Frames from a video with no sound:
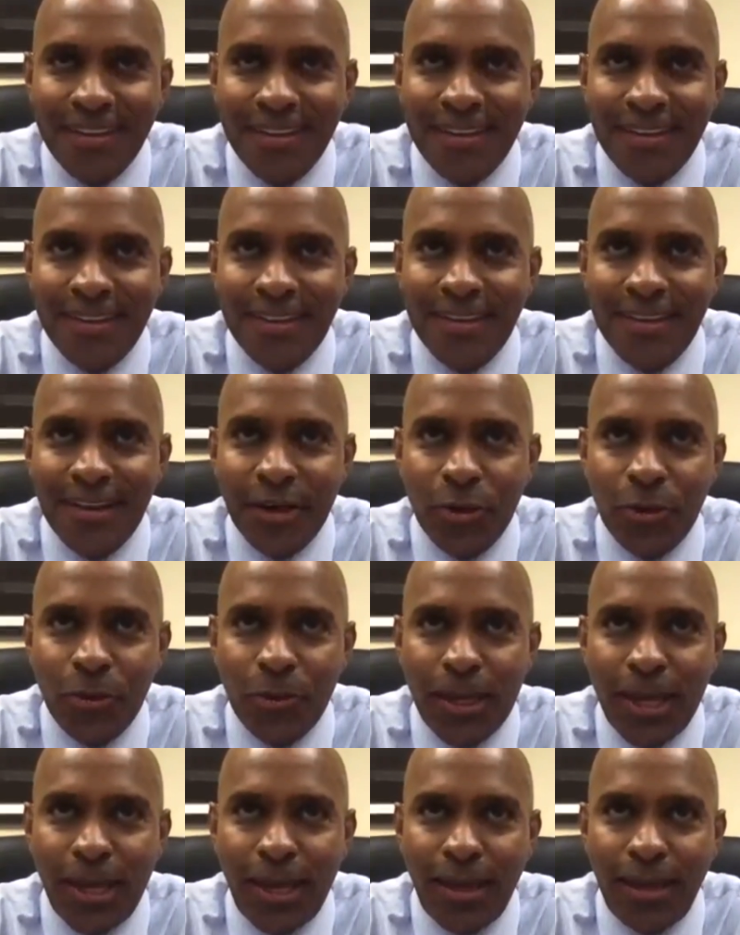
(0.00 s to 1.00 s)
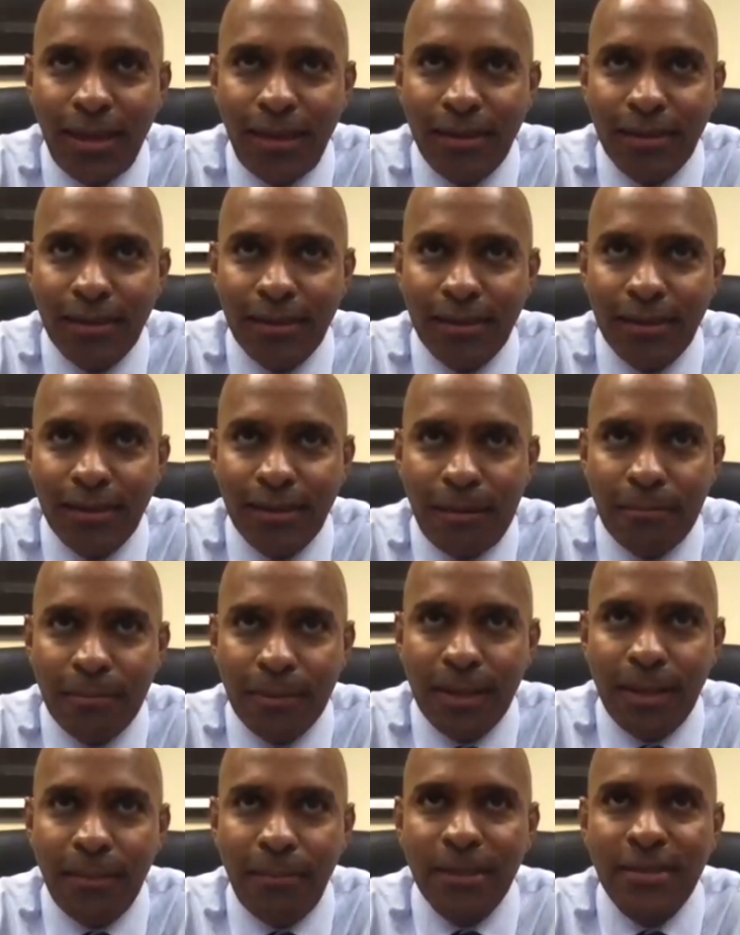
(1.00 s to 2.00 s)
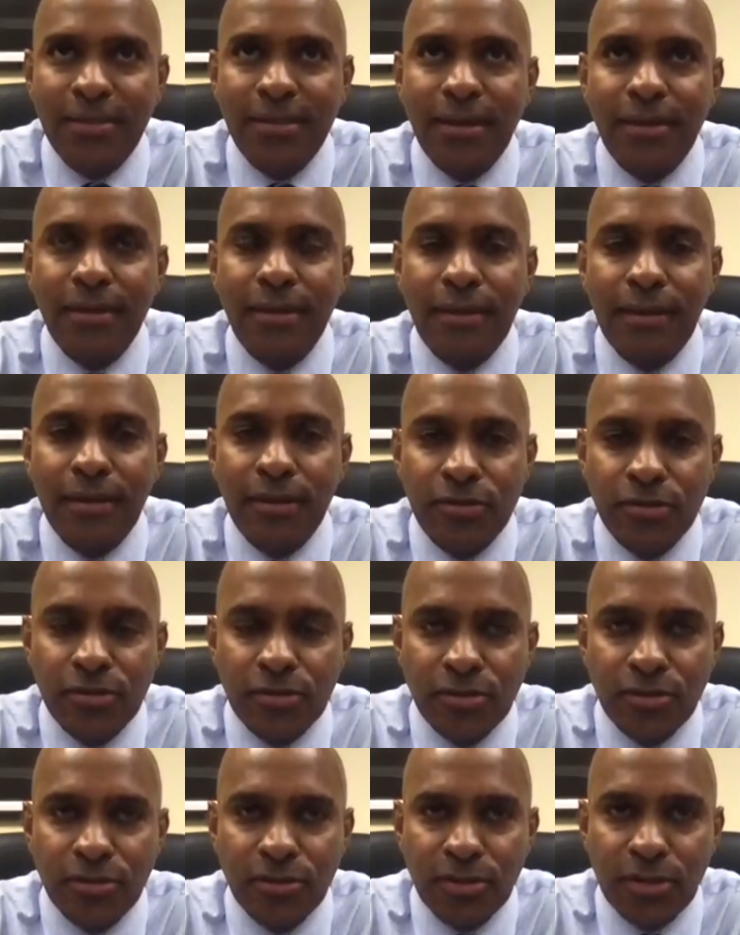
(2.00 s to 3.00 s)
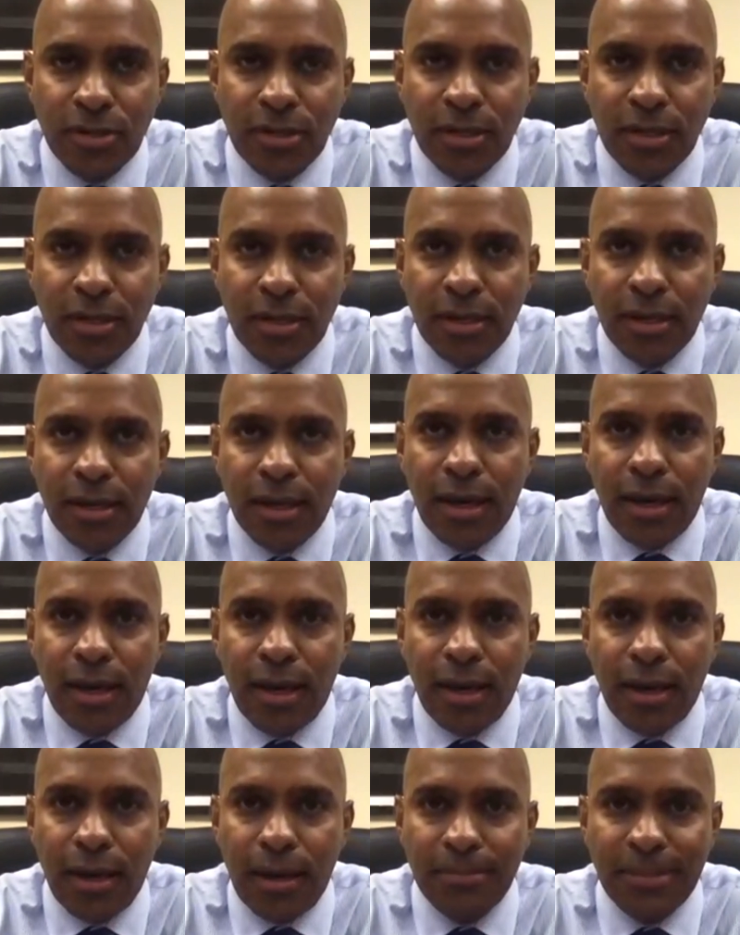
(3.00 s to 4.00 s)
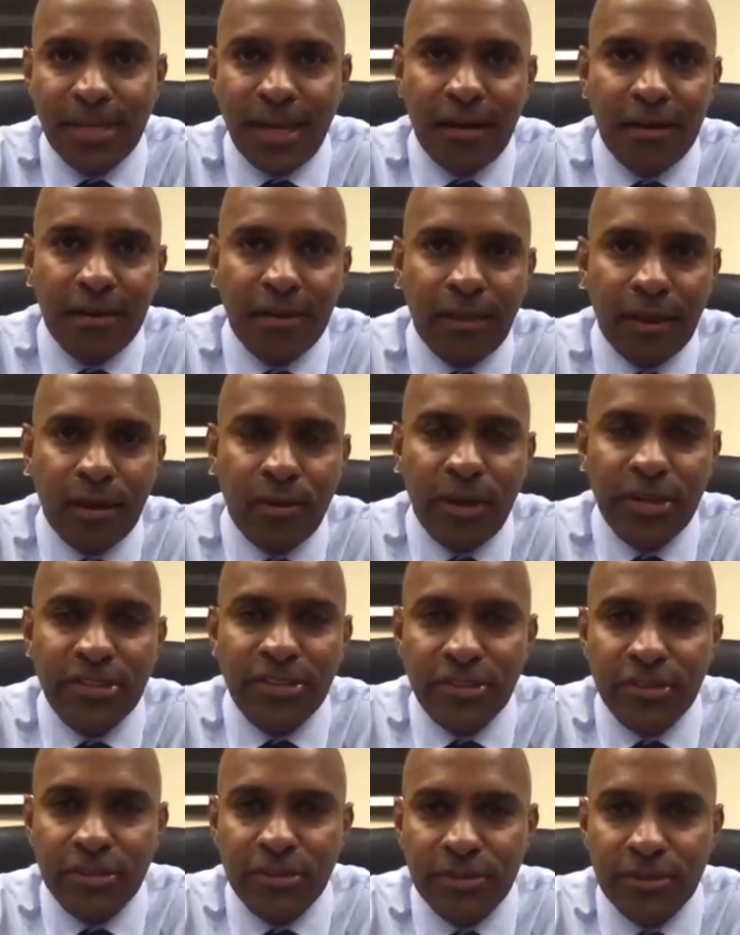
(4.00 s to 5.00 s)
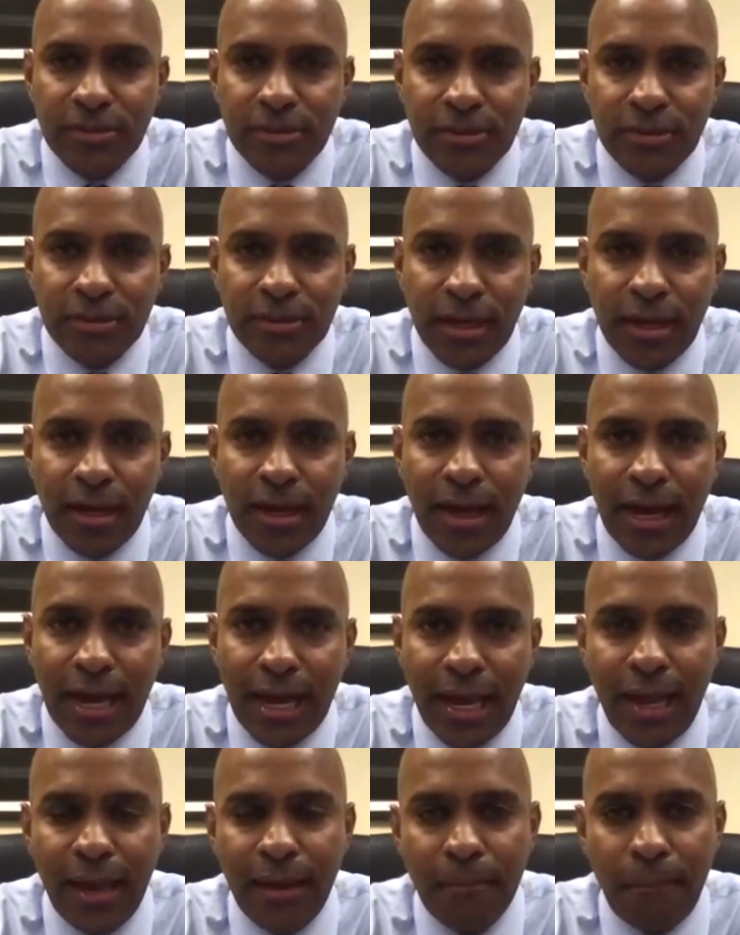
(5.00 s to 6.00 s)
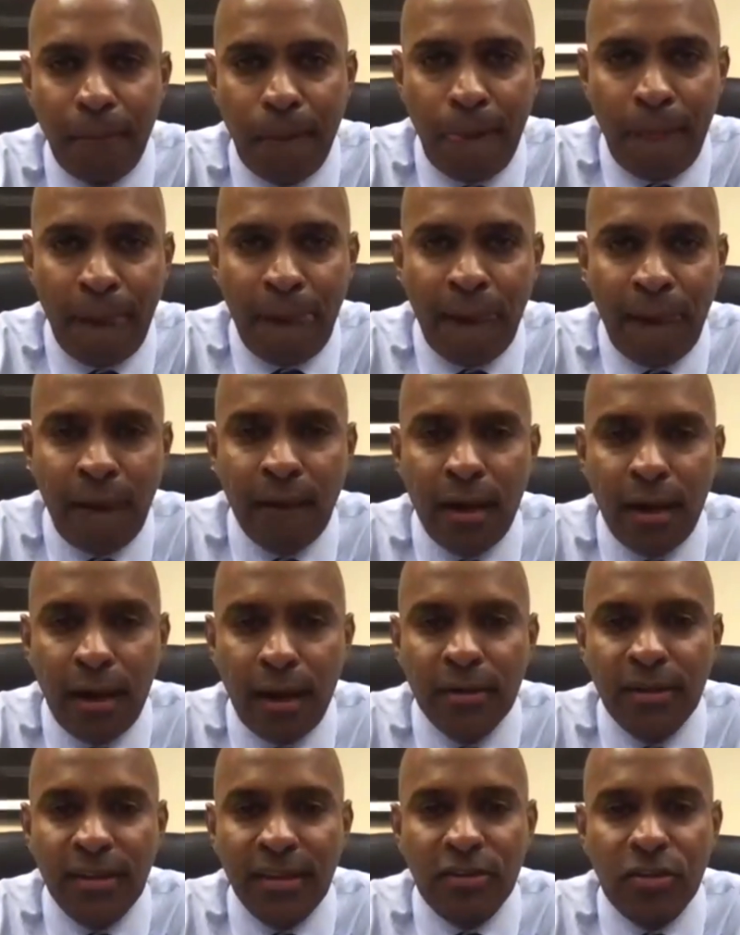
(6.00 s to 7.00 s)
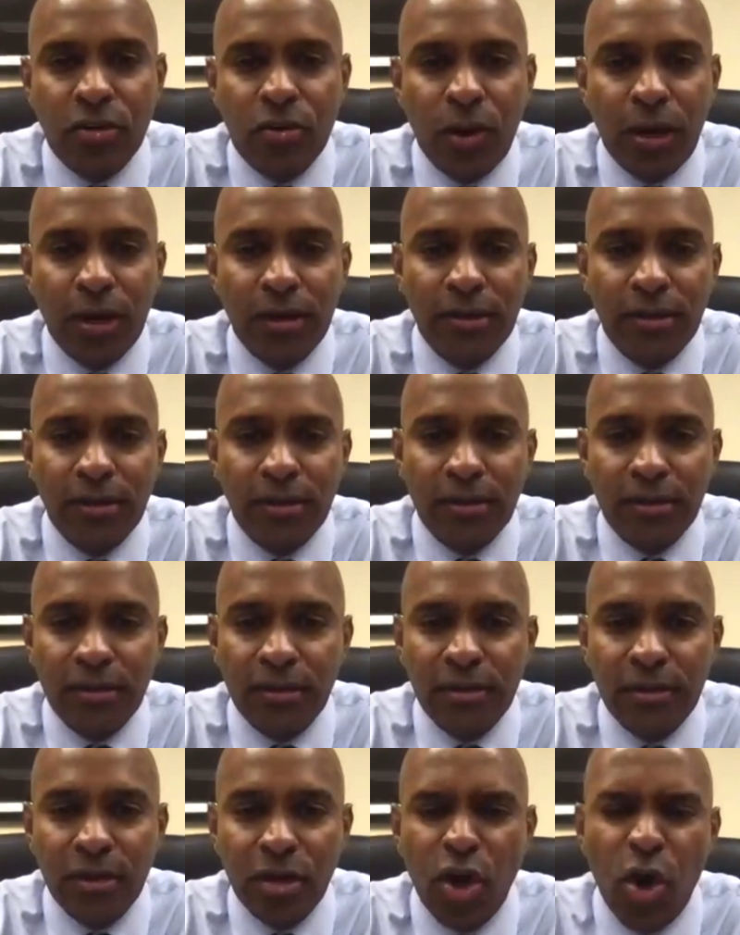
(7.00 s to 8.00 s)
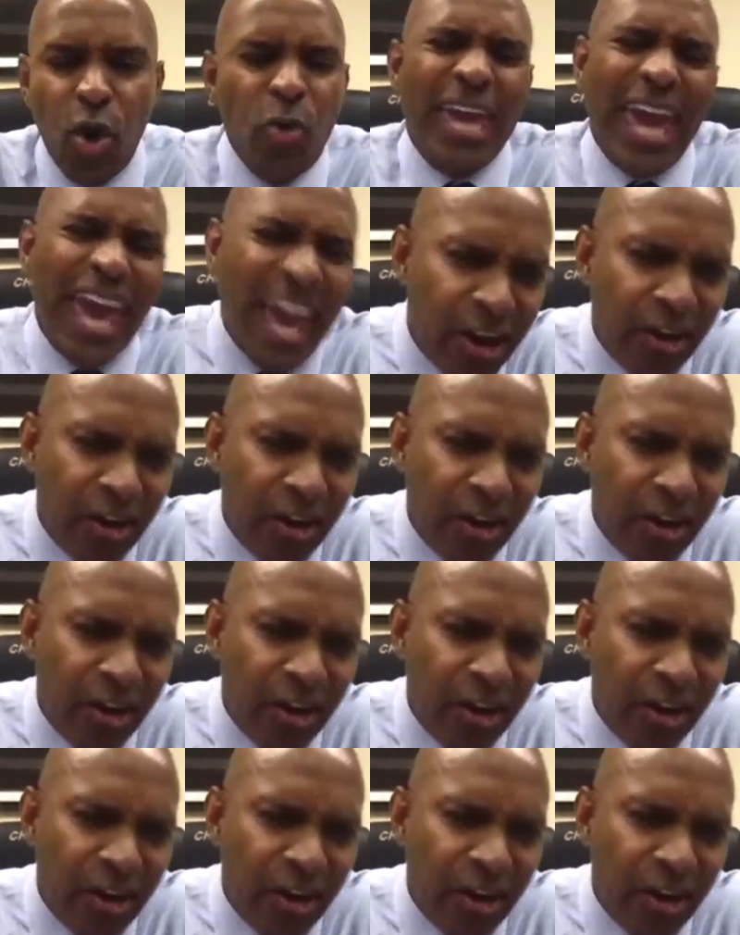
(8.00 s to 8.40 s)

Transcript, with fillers: okay let me tell you this uh, i'm tired of that question uh, i am uh, the, uh, who cares